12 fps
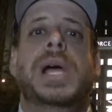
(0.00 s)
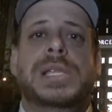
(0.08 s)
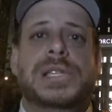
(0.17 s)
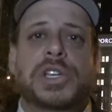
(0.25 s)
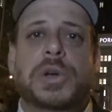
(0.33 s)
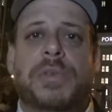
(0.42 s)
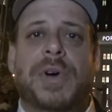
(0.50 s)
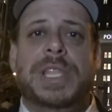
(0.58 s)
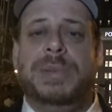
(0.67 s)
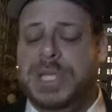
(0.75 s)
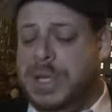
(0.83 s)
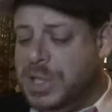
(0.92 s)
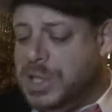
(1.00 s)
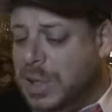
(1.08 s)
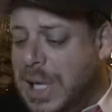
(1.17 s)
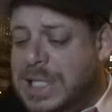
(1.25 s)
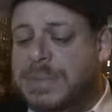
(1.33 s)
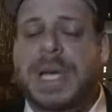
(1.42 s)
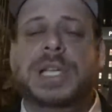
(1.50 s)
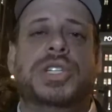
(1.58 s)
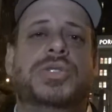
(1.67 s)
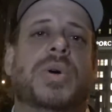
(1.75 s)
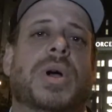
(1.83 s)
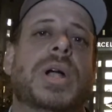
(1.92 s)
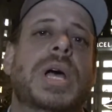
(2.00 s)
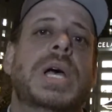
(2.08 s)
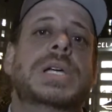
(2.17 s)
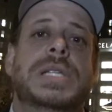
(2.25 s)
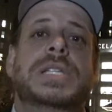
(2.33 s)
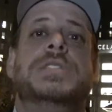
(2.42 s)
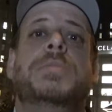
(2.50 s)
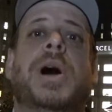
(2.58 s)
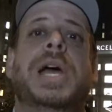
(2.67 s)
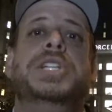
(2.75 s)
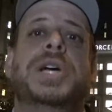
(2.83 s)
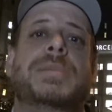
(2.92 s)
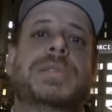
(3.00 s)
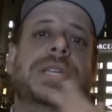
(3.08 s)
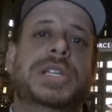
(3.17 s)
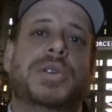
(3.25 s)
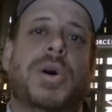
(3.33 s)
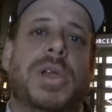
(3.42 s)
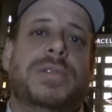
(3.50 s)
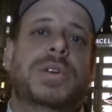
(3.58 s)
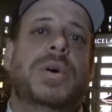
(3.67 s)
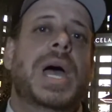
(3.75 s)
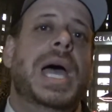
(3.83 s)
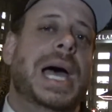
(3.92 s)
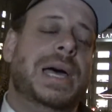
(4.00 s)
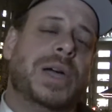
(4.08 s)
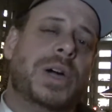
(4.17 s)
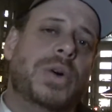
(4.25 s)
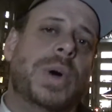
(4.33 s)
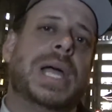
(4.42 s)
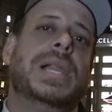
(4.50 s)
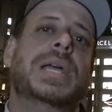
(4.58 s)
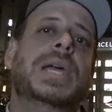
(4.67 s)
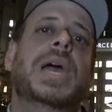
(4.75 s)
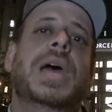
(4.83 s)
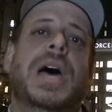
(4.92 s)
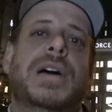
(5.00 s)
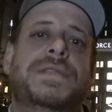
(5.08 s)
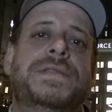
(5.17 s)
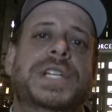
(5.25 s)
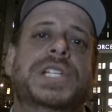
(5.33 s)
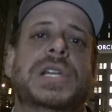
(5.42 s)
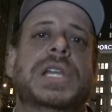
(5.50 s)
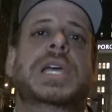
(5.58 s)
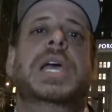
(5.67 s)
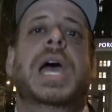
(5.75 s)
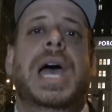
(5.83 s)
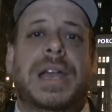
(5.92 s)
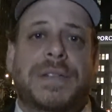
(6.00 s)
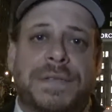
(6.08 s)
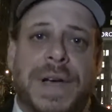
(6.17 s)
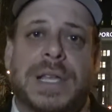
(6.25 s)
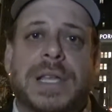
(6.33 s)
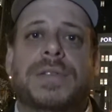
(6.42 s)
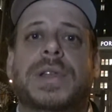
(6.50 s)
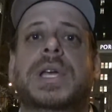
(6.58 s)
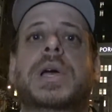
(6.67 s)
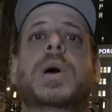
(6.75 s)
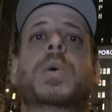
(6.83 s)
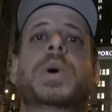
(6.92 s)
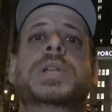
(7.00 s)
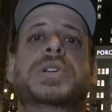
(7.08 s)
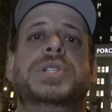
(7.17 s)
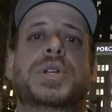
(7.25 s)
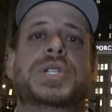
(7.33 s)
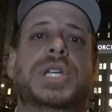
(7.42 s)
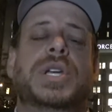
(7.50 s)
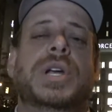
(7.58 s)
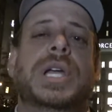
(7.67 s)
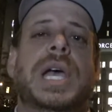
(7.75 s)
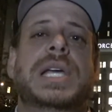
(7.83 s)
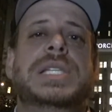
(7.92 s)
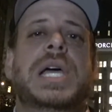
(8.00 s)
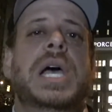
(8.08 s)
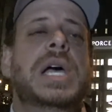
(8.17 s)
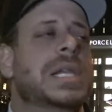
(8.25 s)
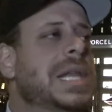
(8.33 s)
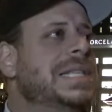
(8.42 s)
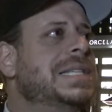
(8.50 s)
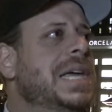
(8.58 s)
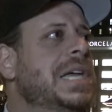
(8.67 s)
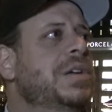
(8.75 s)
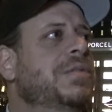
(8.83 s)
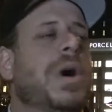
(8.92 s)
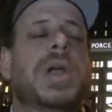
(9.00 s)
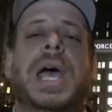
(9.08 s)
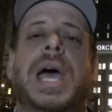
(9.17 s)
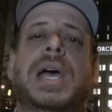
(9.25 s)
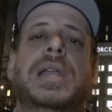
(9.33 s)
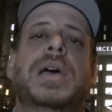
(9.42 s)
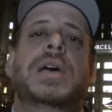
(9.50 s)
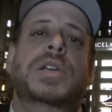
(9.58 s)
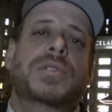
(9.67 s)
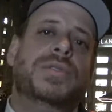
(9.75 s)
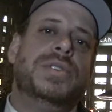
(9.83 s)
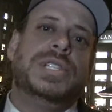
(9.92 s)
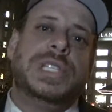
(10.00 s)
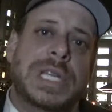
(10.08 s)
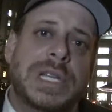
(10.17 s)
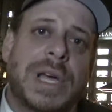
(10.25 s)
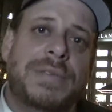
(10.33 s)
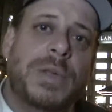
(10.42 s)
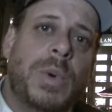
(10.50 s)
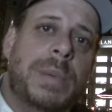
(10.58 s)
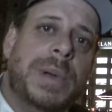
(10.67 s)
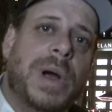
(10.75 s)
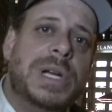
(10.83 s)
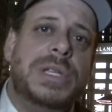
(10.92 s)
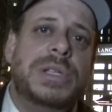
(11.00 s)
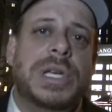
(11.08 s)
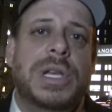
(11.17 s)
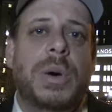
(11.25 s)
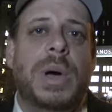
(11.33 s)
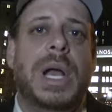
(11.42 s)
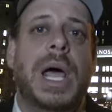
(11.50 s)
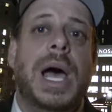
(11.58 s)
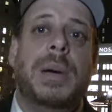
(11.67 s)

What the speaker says: Until you provide the material. So let's make sure, since it's my job to teach all of you how to quickly, efficiently, and effectively win your Social Security case, let's say you've gone ahead, you've seen enough of the webinars, and you say, you know what?